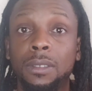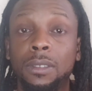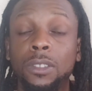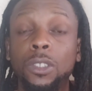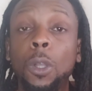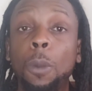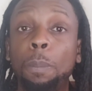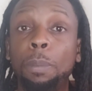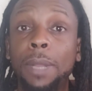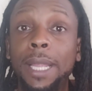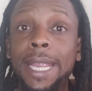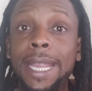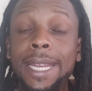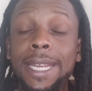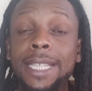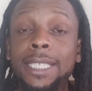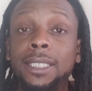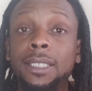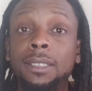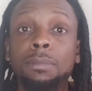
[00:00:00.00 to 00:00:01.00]
So
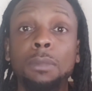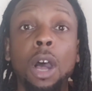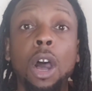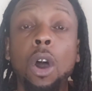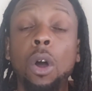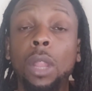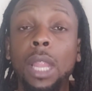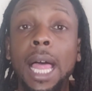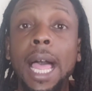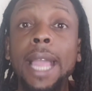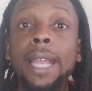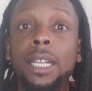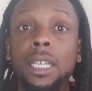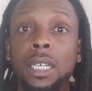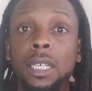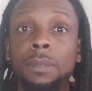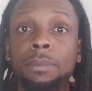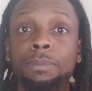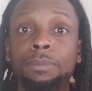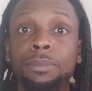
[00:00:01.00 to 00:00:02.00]
playing this small
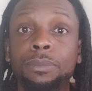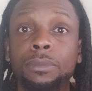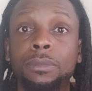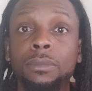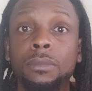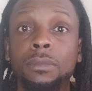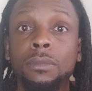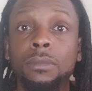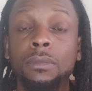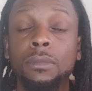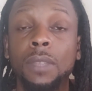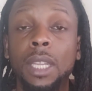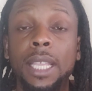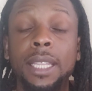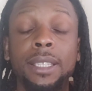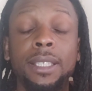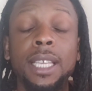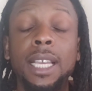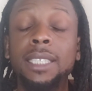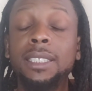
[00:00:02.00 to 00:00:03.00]
lineup
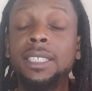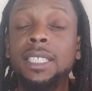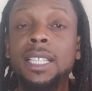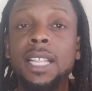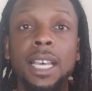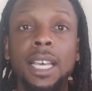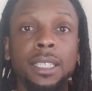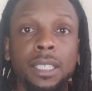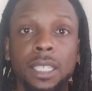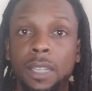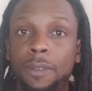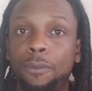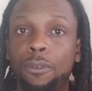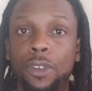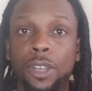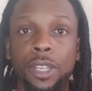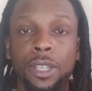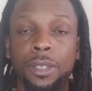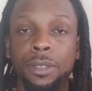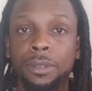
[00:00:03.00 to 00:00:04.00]
does nothing
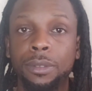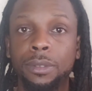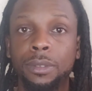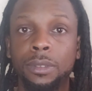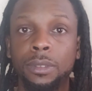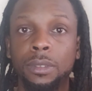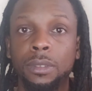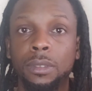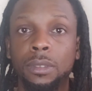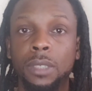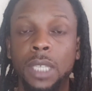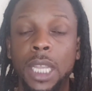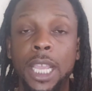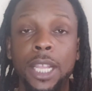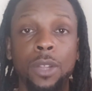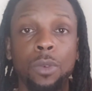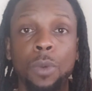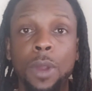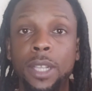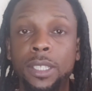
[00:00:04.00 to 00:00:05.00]
for you
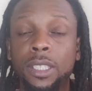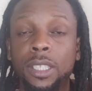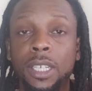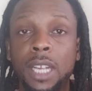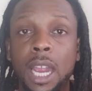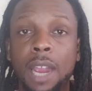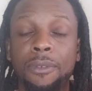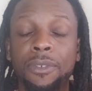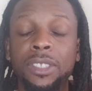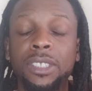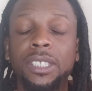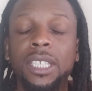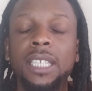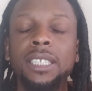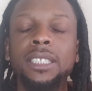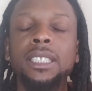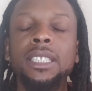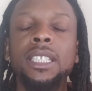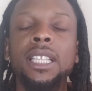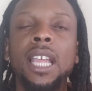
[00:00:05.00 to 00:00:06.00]
in the Western Conference.
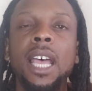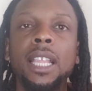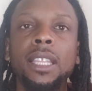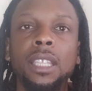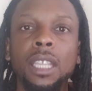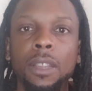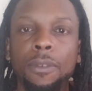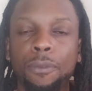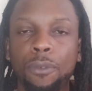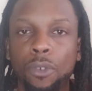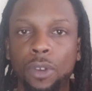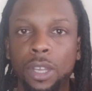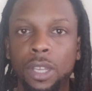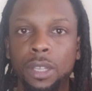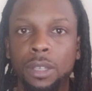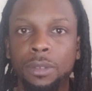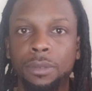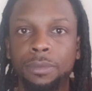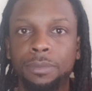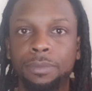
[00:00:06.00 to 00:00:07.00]
Does nothing for
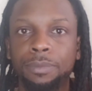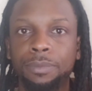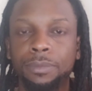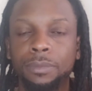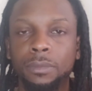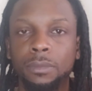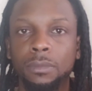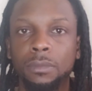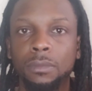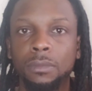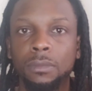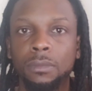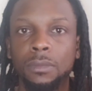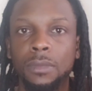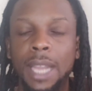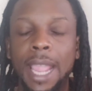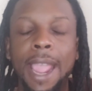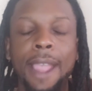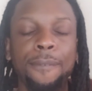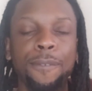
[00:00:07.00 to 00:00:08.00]
you
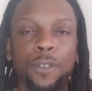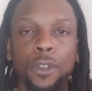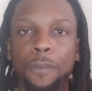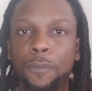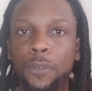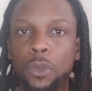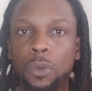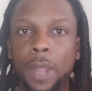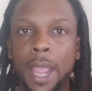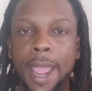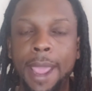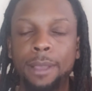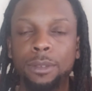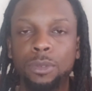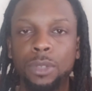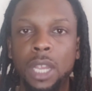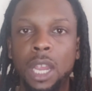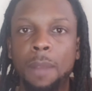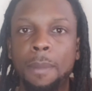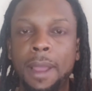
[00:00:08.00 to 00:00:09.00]
after a few games
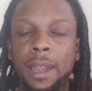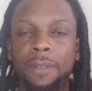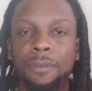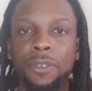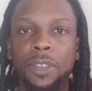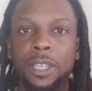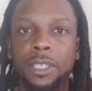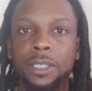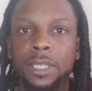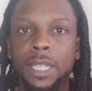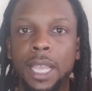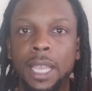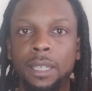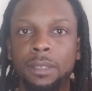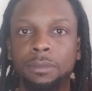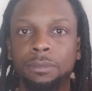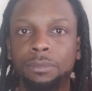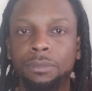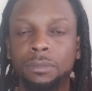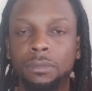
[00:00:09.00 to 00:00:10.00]
when everybody figures it out.